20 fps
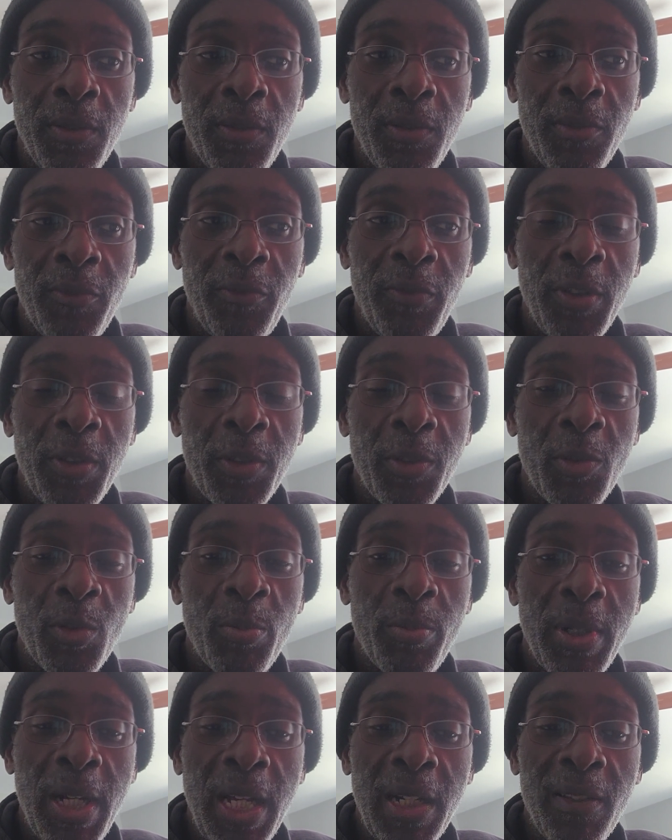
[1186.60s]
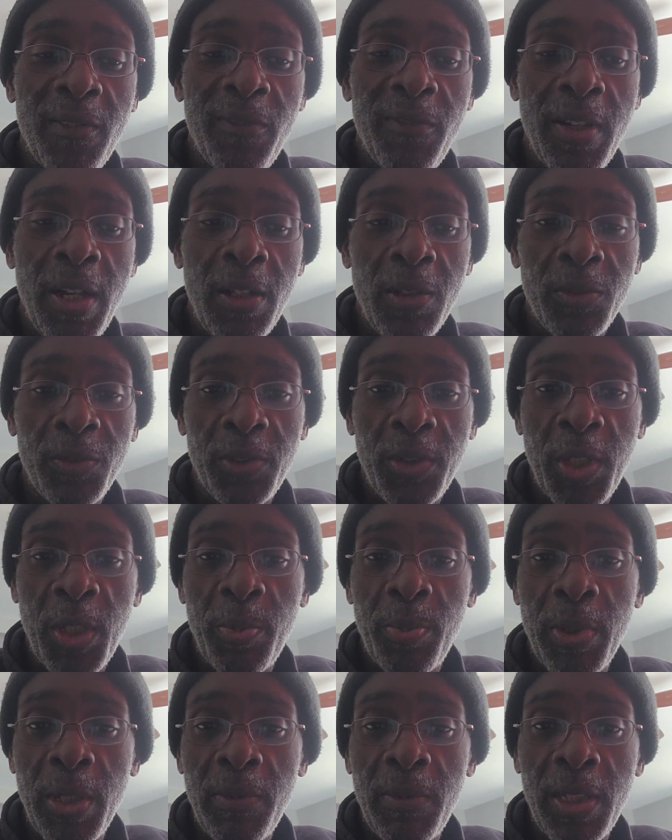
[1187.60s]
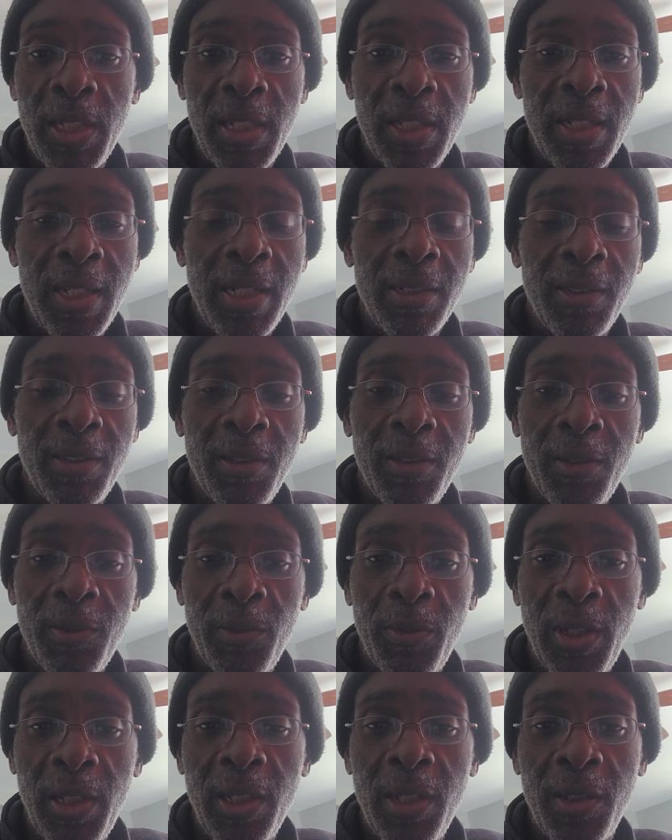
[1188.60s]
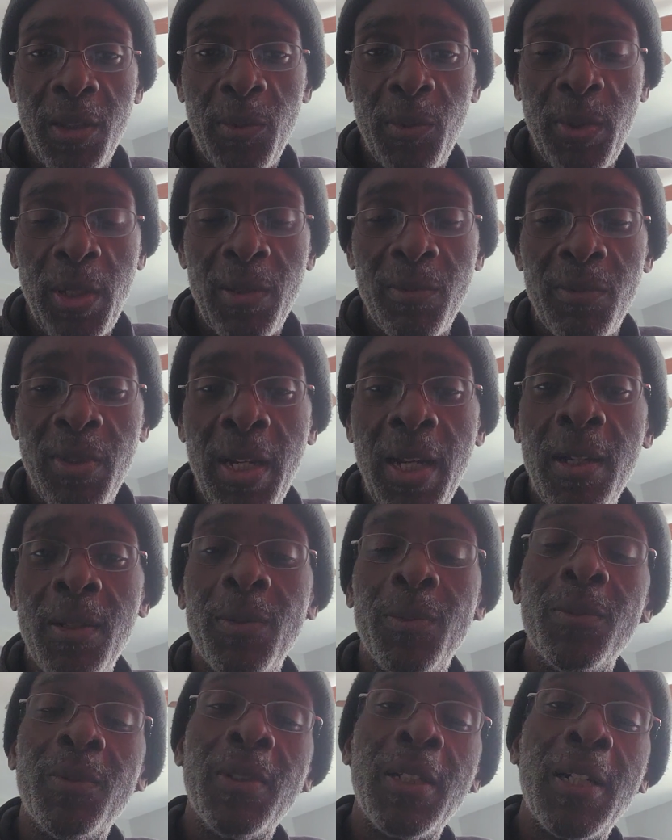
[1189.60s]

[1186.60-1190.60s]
Physical body follows the spirit. It's not the other way around.